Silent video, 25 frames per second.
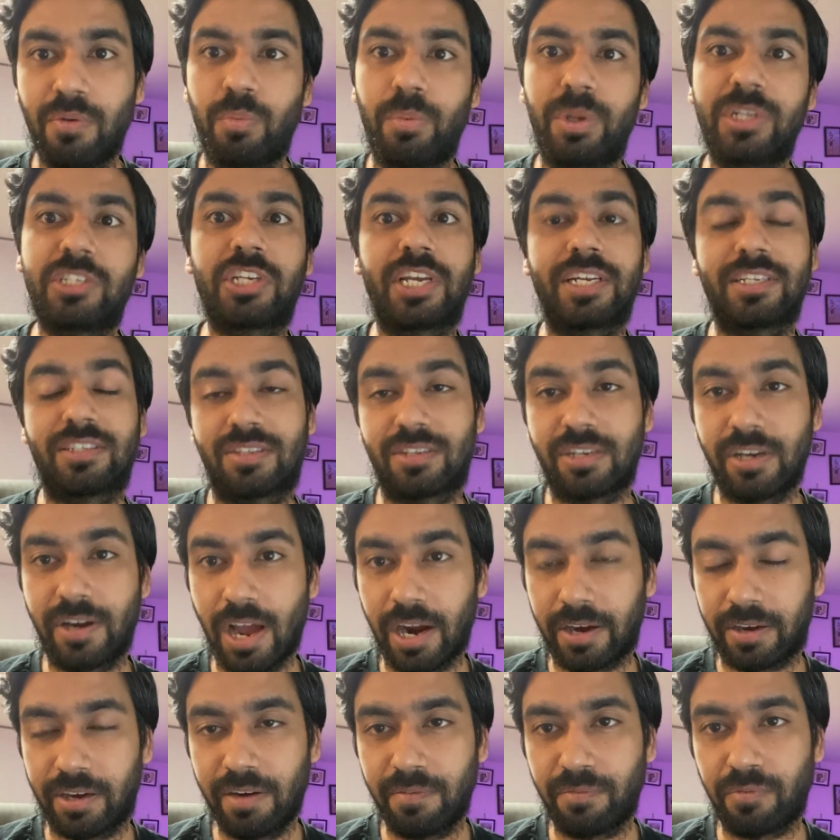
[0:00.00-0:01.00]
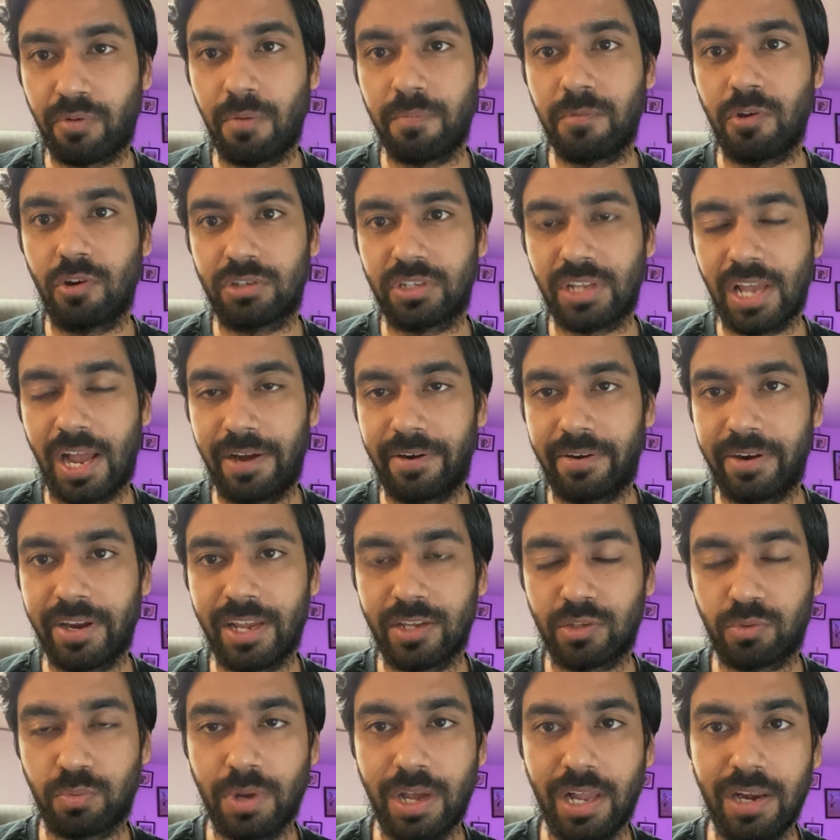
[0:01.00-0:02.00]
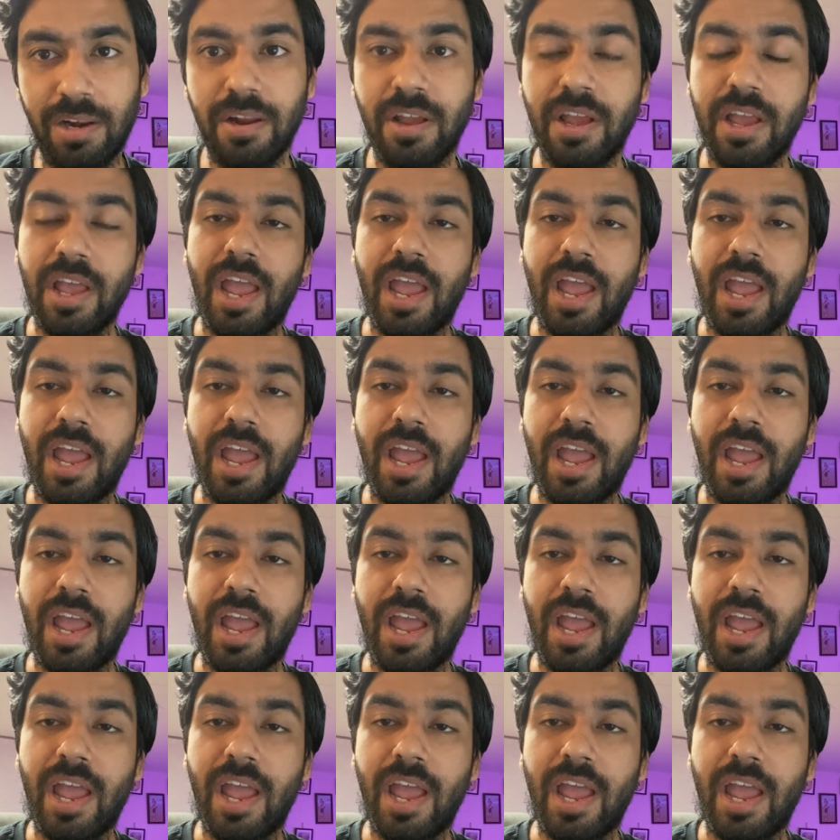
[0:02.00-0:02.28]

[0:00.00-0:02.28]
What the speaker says: which gets deducted from your salary as well.